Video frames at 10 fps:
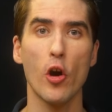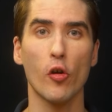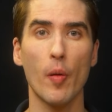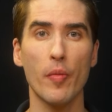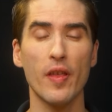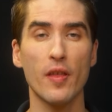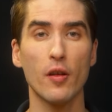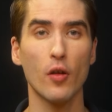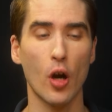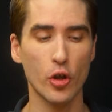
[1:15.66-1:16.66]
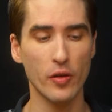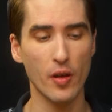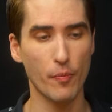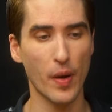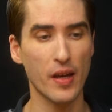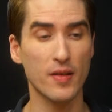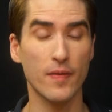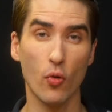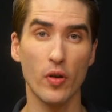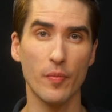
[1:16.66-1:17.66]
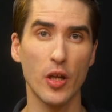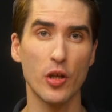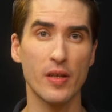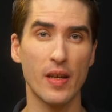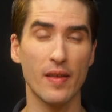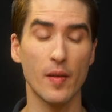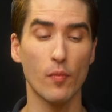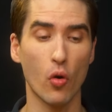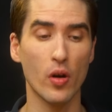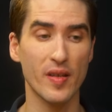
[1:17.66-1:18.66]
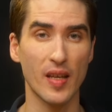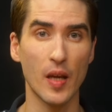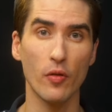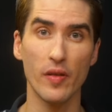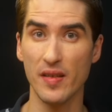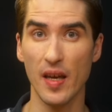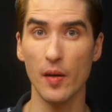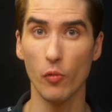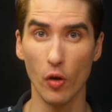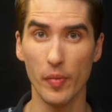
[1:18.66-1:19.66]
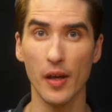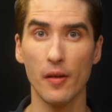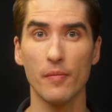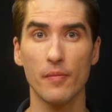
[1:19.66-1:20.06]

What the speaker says: Remember that the larger the base for the pigeon stand, the more stable this setup will be.